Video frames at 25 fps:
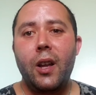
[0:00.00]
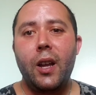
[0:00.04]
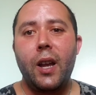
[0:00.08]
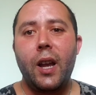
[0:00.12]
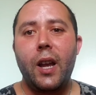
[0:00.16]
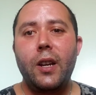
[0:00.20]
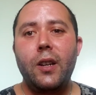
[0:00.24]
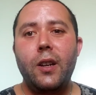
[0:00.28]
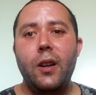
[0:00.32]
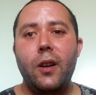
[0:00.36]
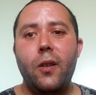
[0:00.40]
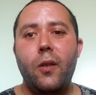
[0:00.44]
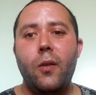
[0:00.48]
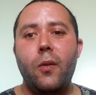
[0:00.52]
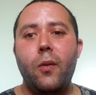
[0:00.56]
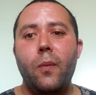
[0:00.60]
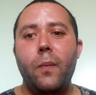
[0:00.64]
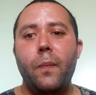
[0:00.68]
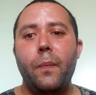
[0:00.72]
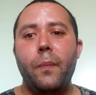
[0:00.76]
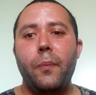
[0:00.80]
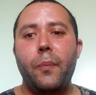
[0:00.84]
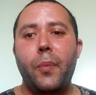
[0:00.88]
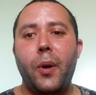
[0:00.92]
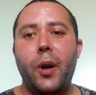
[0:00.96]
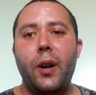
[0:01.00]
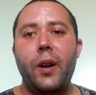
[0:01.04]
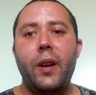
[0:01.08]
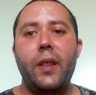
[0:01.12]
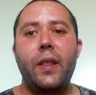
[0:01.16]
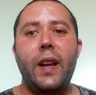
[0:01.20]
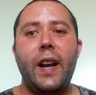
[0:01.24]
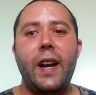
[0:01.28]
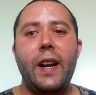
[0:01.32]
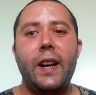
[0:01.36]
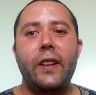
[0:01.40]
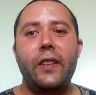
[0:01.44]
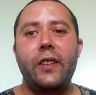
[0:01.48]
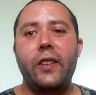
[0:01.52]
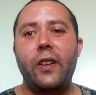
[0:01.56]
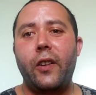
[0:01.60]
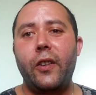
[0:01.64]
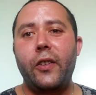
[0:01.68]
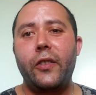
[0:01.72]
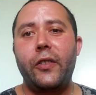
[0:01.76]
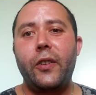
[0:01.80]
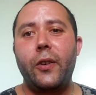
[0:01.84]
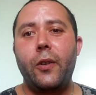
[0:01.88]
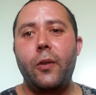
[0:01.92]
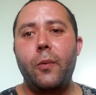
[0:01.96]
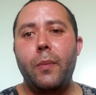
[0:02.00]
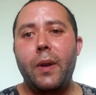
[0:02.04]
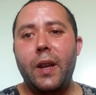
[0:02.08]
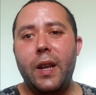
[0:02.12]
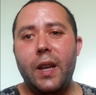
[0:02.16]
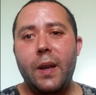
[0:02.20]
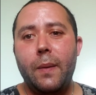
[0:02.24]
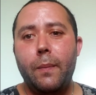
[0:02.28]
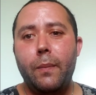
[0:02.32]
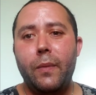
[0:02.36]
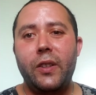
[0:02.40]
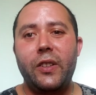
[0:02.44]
And part of that is also making